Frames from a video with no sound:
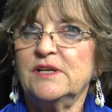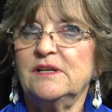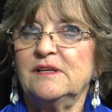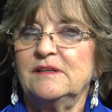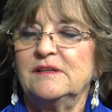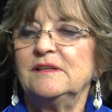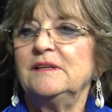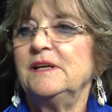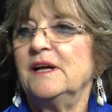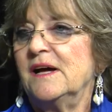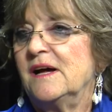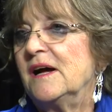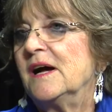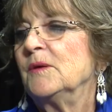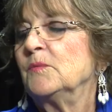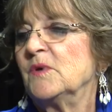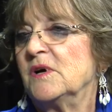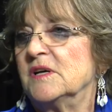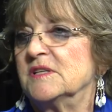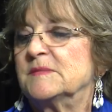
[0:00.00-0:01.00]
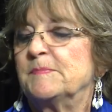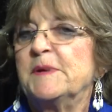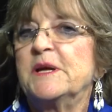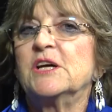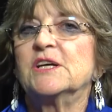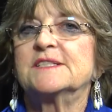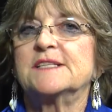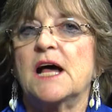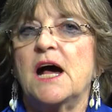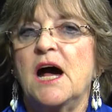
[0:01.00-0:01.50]
of. Yeah, I was,
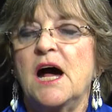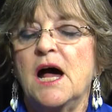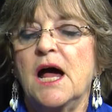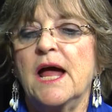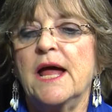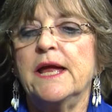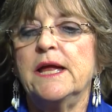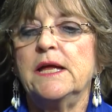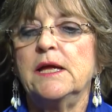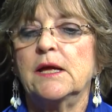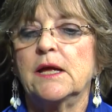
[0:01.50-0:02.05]
because I